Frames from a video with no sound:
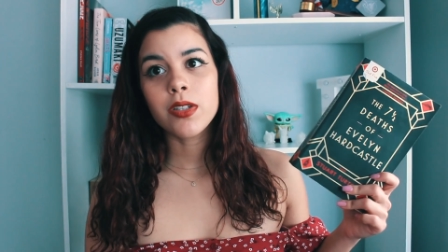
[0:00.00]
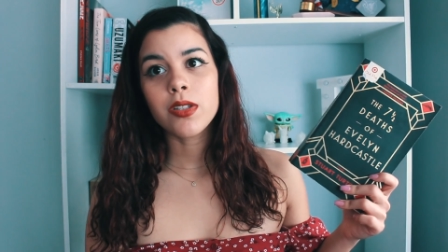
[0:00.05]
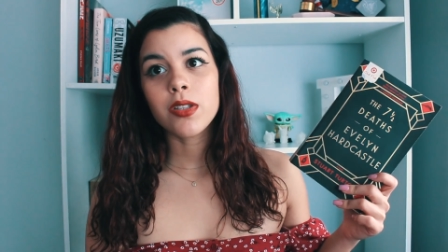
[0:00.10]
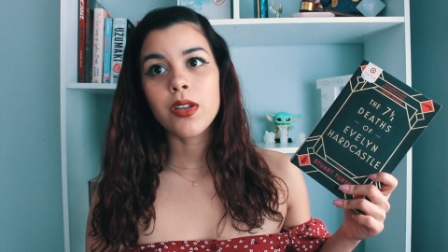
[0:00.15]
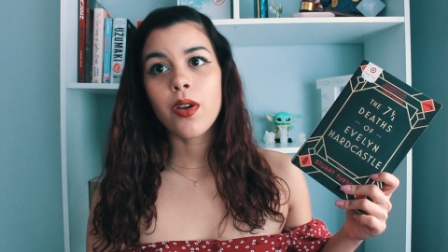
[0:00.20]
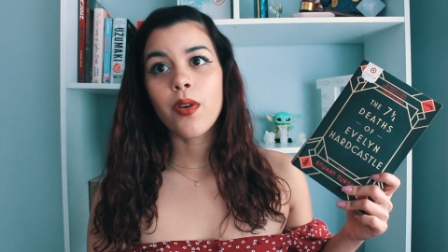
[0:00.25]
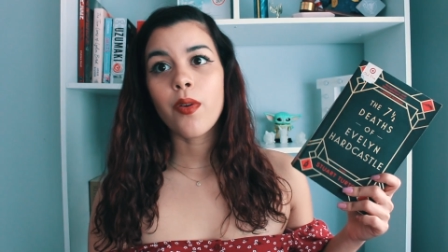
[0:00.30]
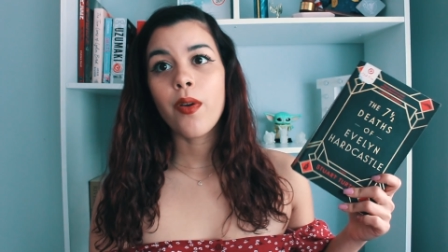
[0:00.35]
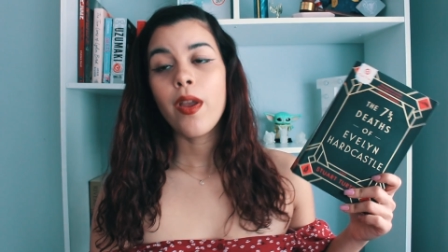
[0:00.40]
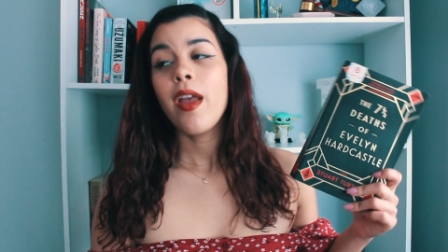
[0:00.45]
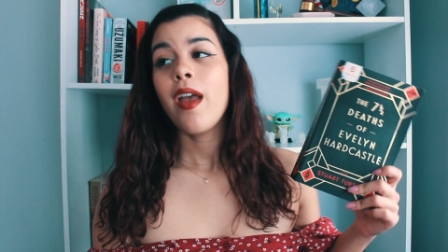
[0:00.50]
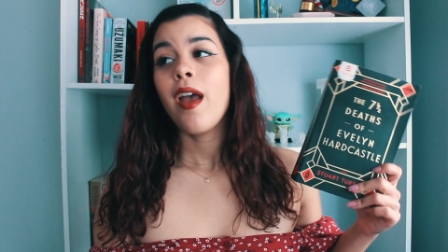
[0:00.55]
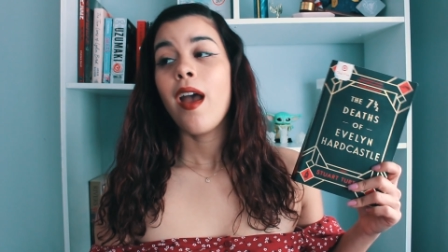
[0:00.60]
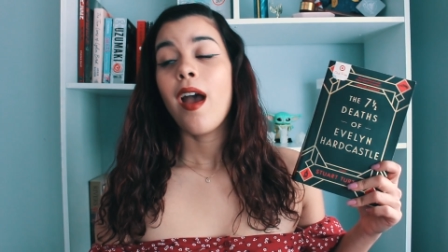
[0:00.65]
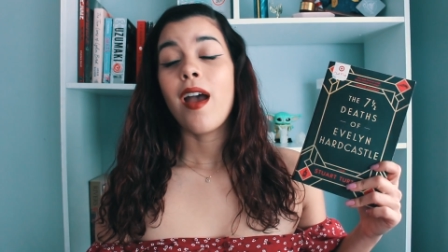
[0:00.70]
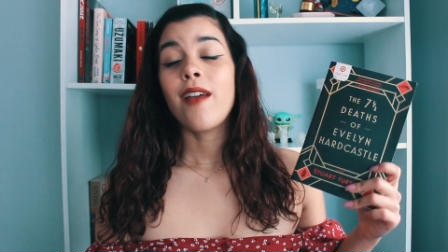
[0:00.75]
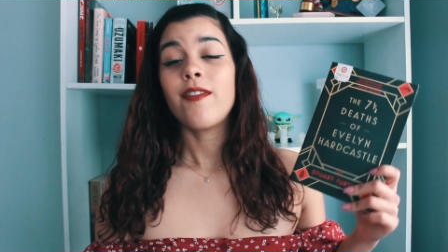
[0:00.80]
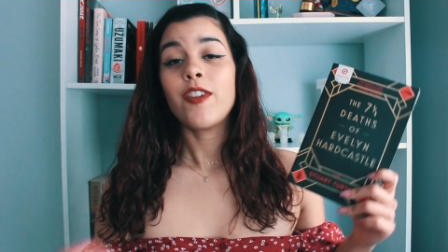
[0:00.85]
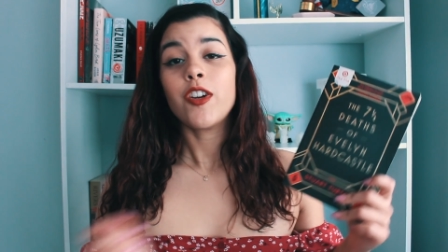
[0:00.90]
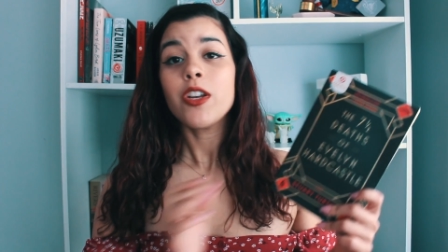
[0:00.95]
so
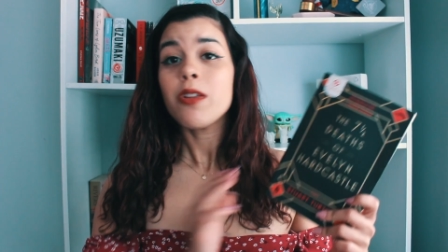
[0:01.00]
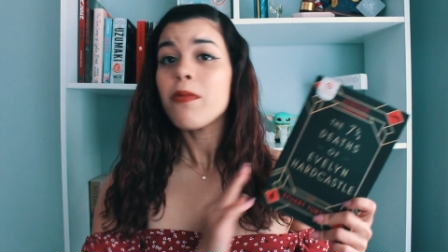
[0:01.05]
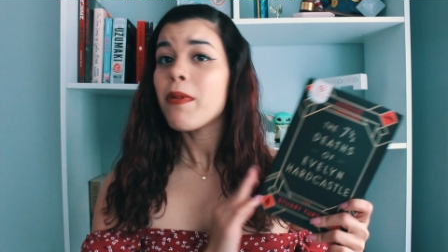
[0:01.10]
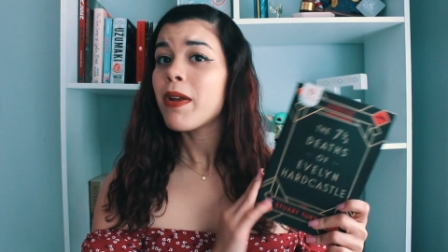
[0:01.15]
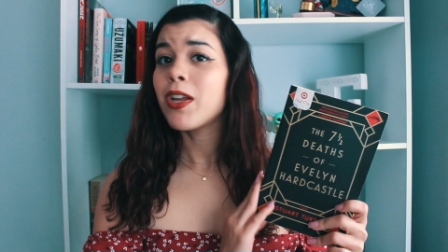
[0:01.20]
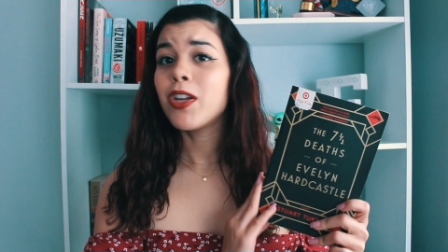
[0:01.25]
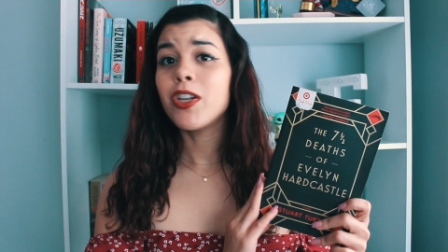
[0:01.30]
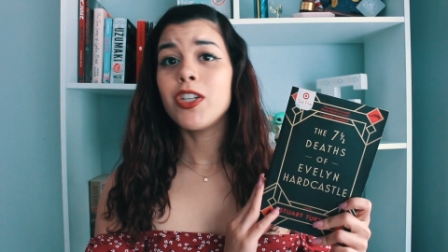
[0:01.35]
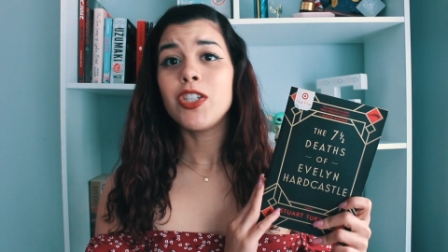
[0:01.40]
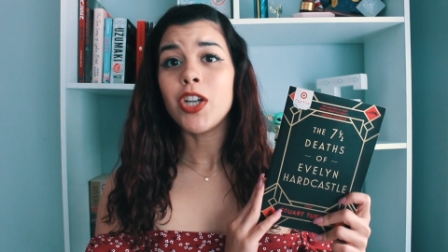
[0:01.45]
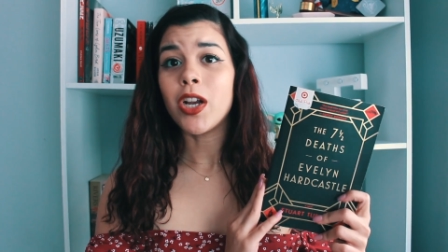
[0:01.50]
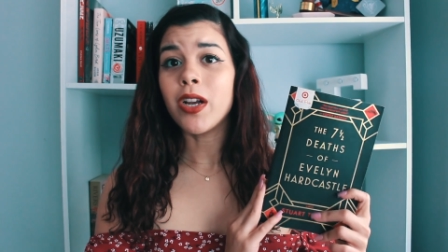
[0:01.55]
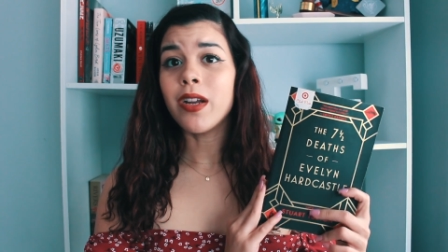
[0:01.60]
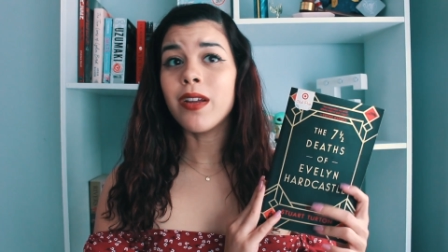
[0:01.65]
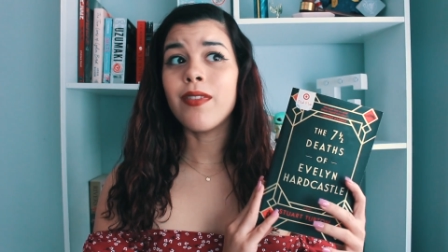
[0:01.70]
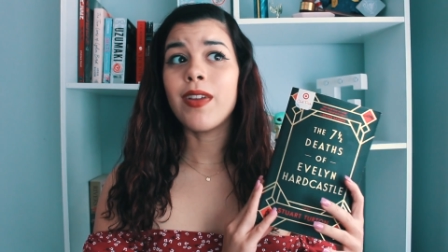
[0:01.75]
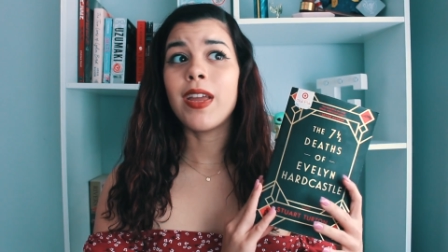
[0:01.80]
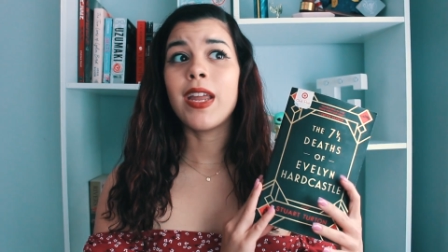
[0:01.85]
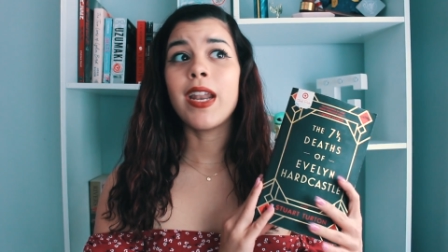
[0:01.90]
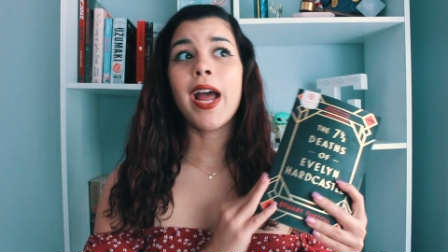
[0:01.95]
I've already read a good chunk
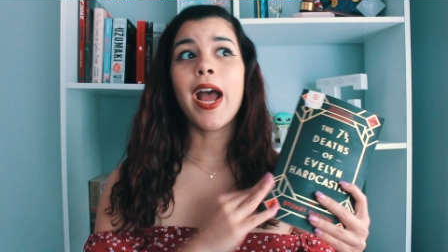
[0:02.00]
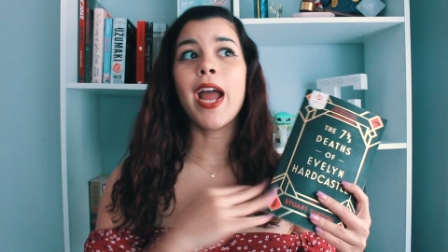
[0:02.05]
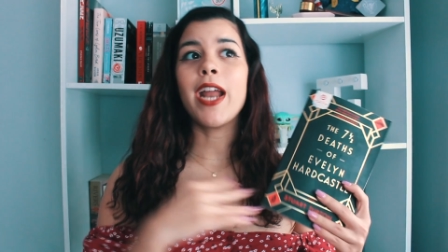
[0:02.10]
of it.